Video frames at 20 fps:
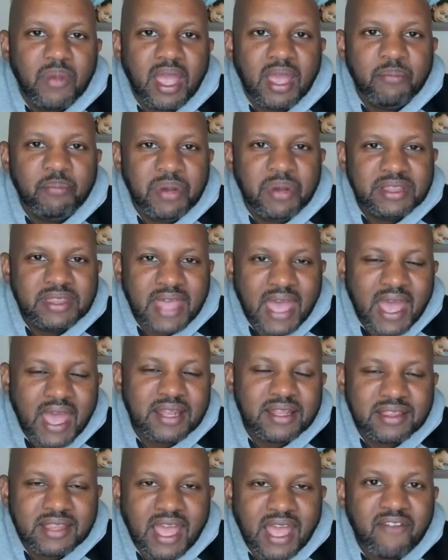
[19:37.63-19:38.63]
But
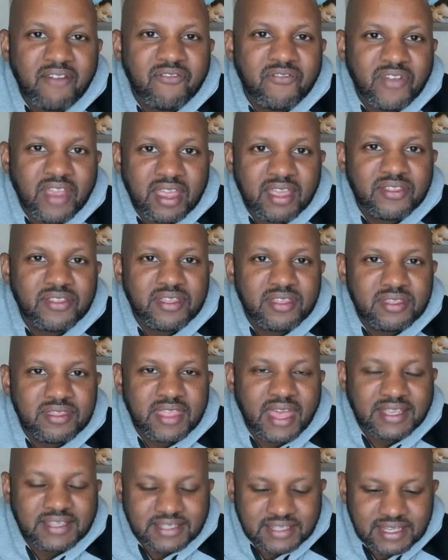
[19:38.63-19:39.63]
that faith,
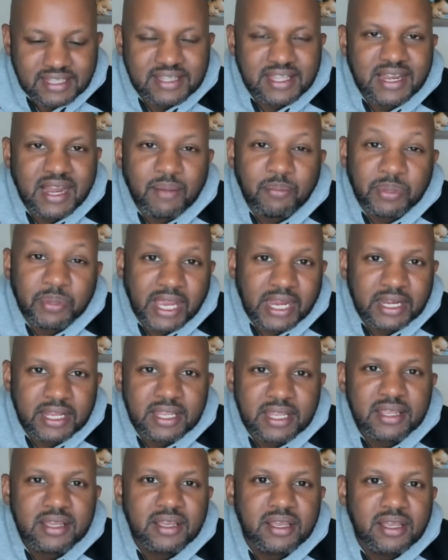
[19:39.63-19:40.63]
that seed that I'm
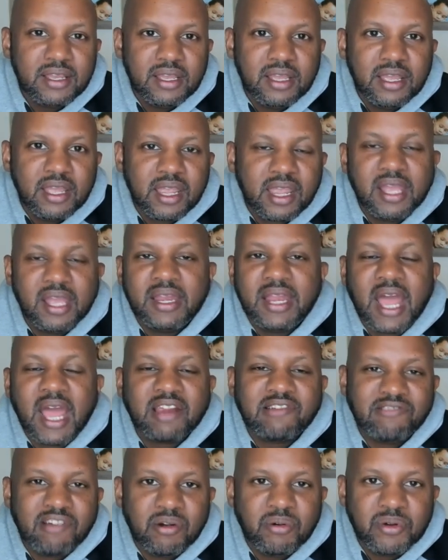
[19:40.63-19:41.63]
planting, cannot
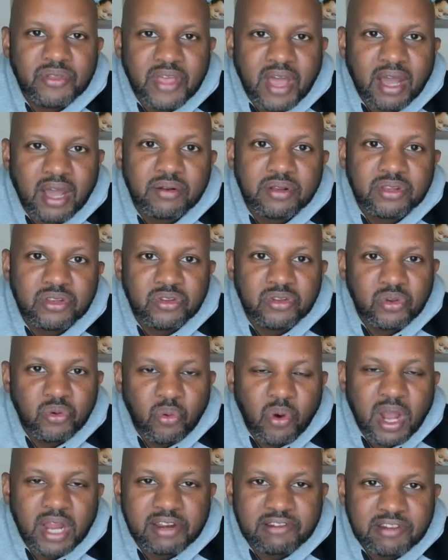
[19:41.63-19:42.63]
grow without you
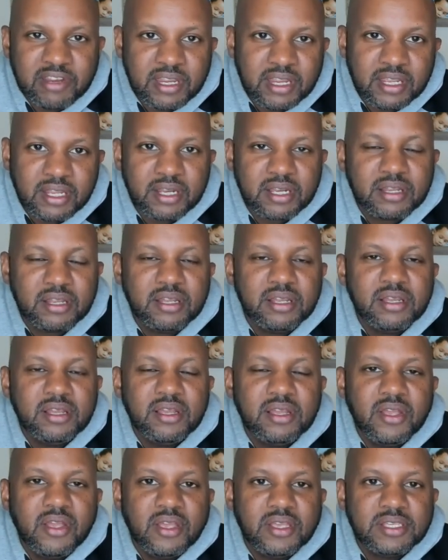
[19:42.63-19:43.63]
watering it.
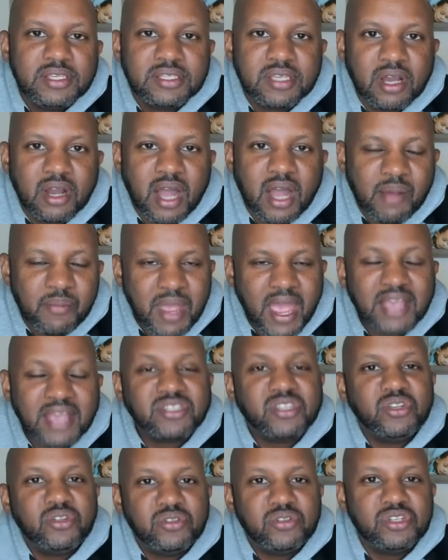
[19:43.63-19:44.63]
So I'm
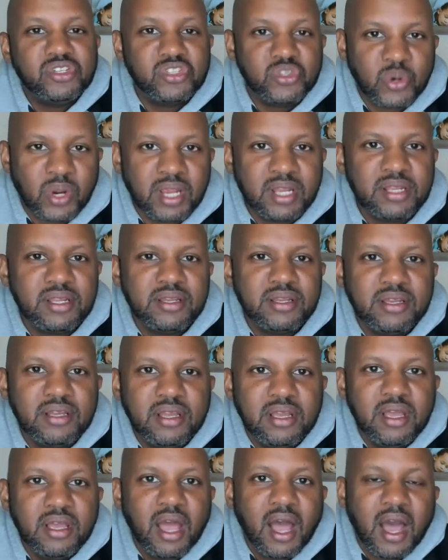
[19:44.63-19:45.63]
asking you to join
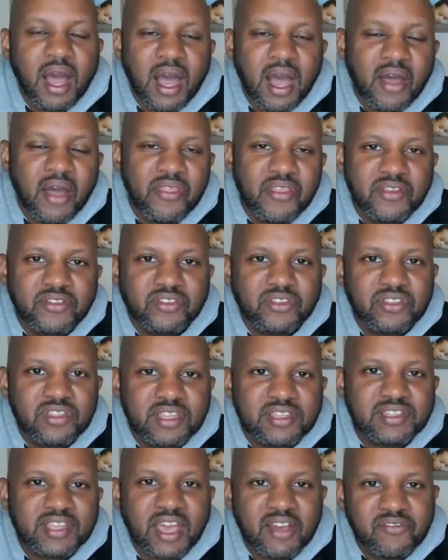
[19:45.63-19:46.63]

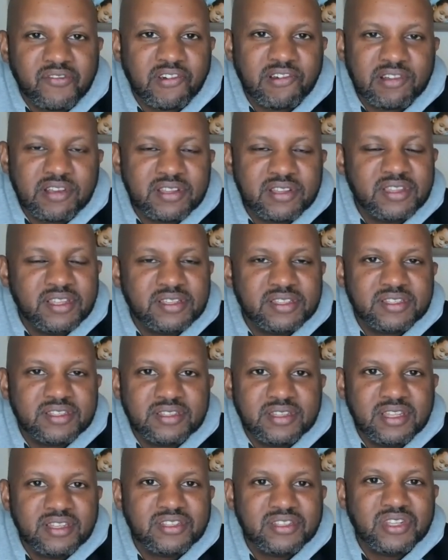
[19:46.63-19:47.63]
this effort,
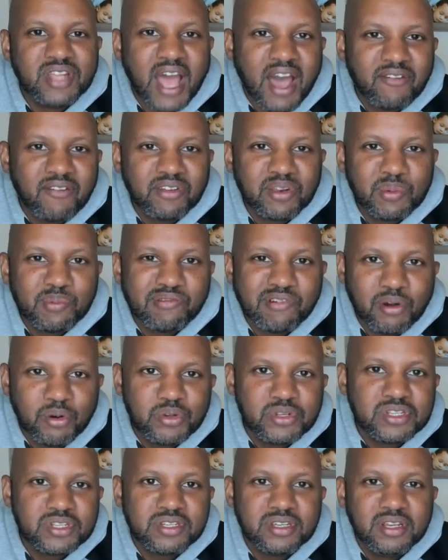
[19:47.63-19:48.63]
this novel
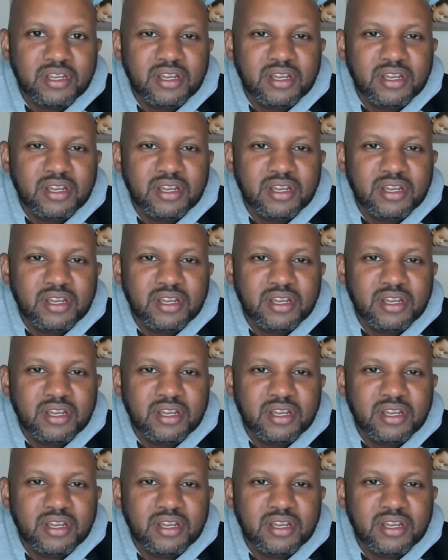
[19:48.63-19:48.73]
approach